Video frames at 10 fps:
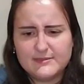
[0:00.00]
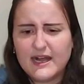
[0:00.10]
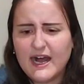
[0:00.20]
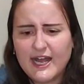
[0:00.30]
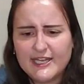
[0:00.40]

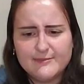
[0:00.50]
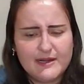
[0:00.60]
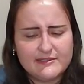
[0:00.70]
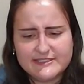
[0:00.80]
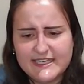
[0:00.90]
cotton,
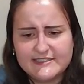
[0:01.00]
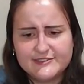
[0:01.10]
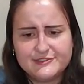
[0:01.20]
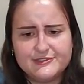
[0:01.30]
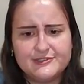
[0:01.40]

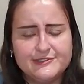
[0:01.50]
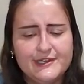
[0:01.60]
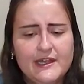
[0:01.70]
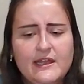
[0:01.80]
polyester.